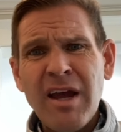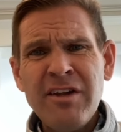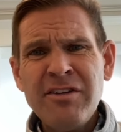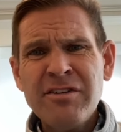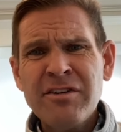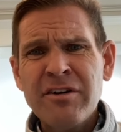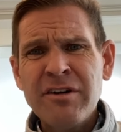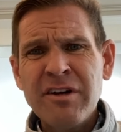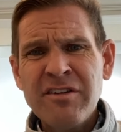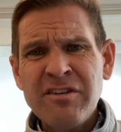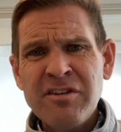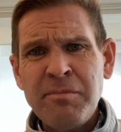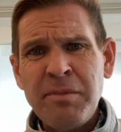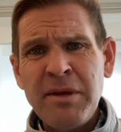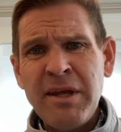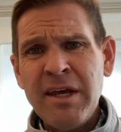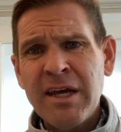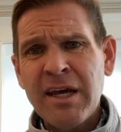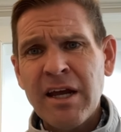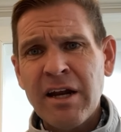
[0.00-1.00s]
I started to
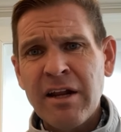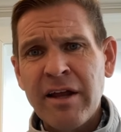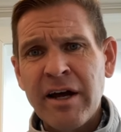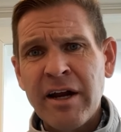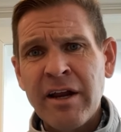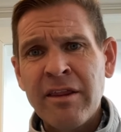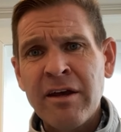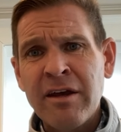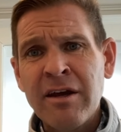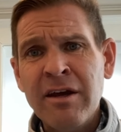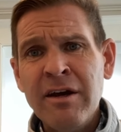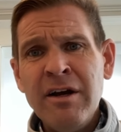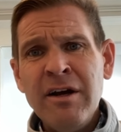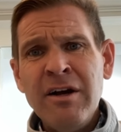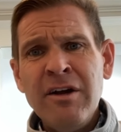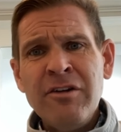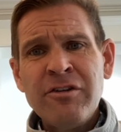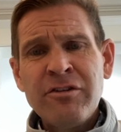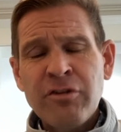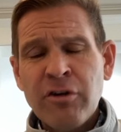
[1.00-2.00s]
speak at a lot of the
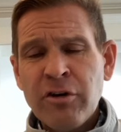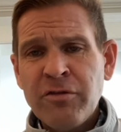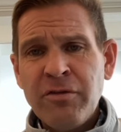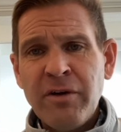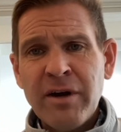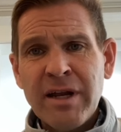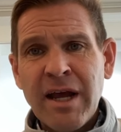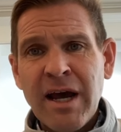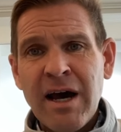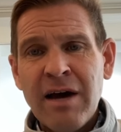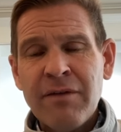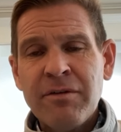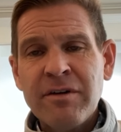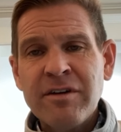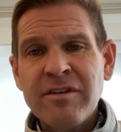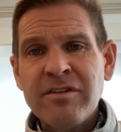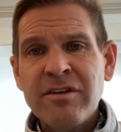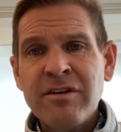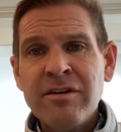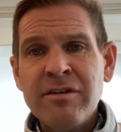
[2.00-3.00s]
search fund
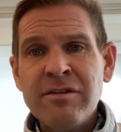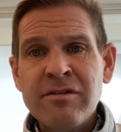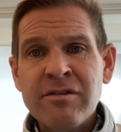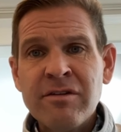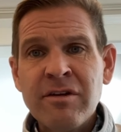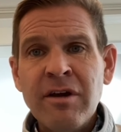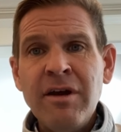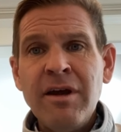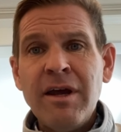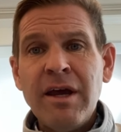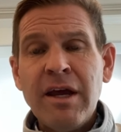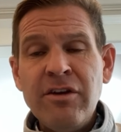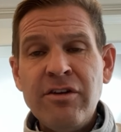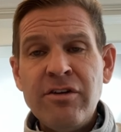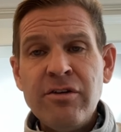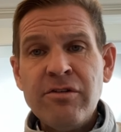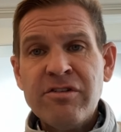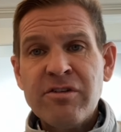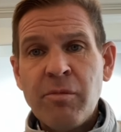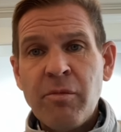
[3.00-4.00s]
conferences and
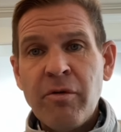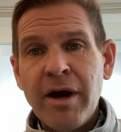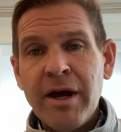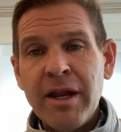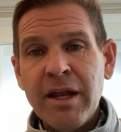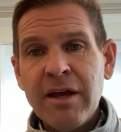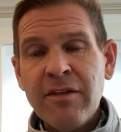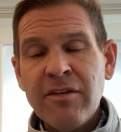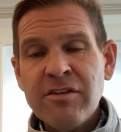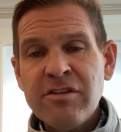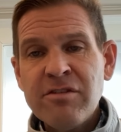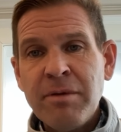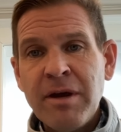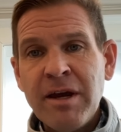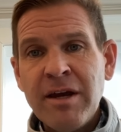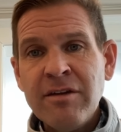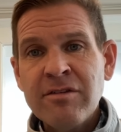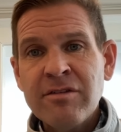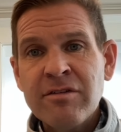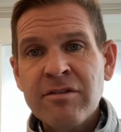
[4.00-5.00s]
do some writing in this
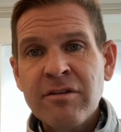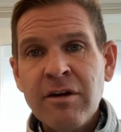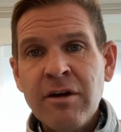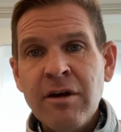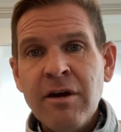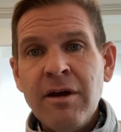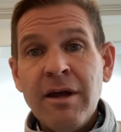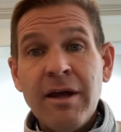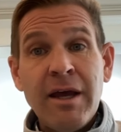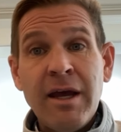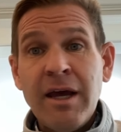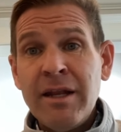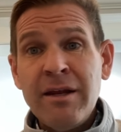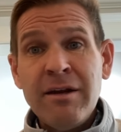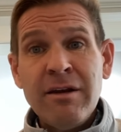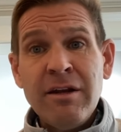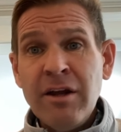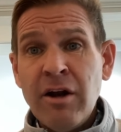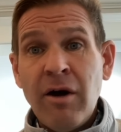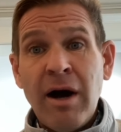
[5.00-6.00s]
space.
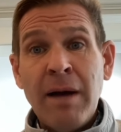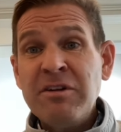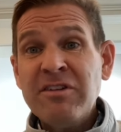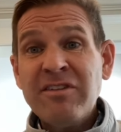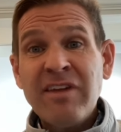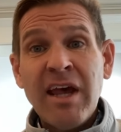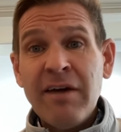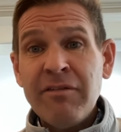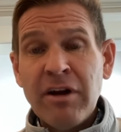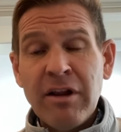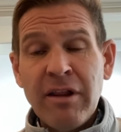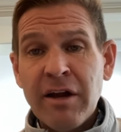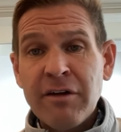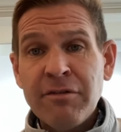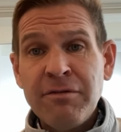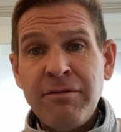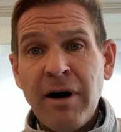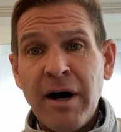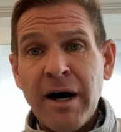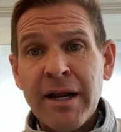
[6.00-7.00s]
And, I'm just having a lot
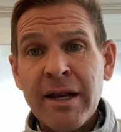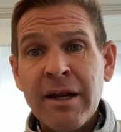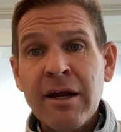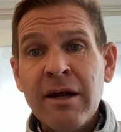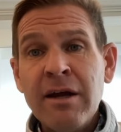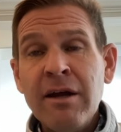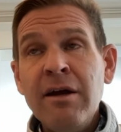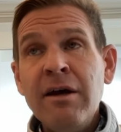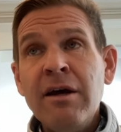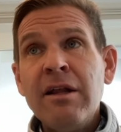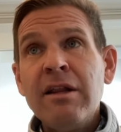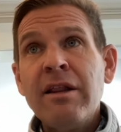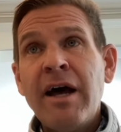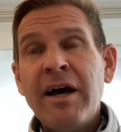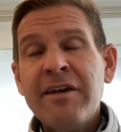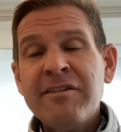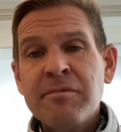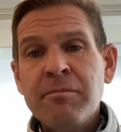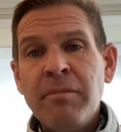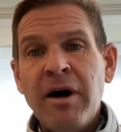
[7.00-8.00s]
of fun.
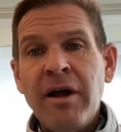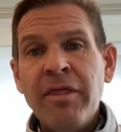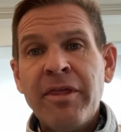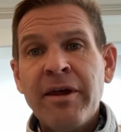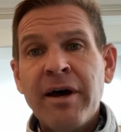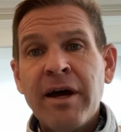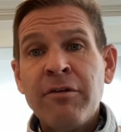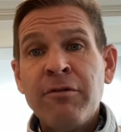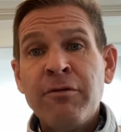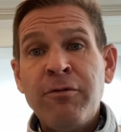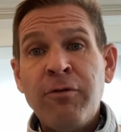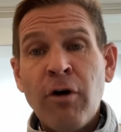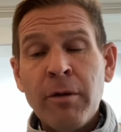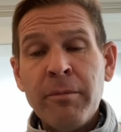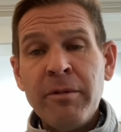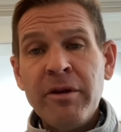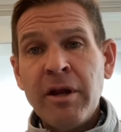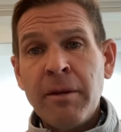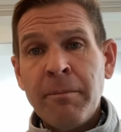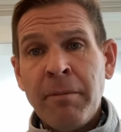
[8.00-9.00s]
Last month, I
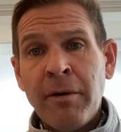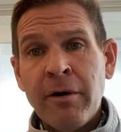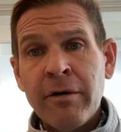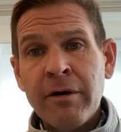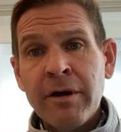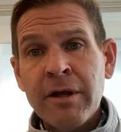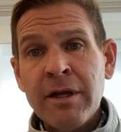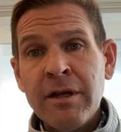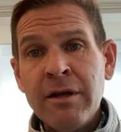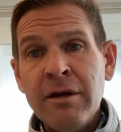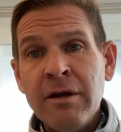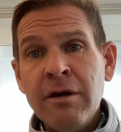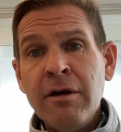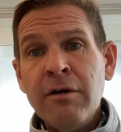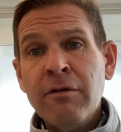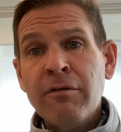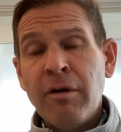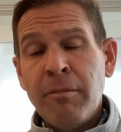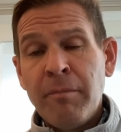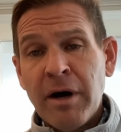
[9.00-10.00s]
formally departed
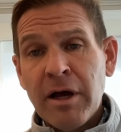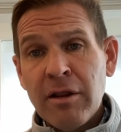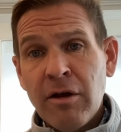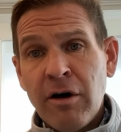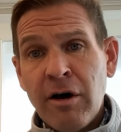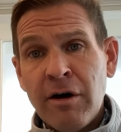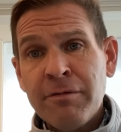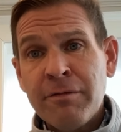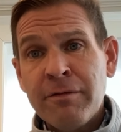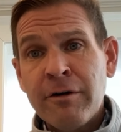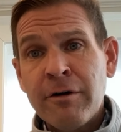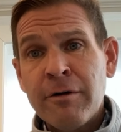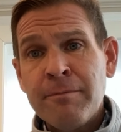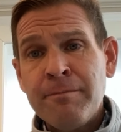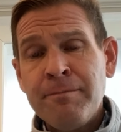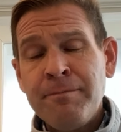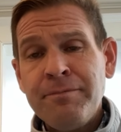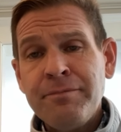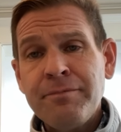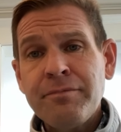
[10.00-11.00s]
from my law
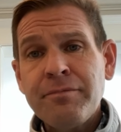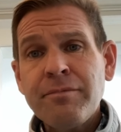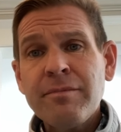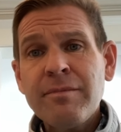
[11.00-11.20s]
firm.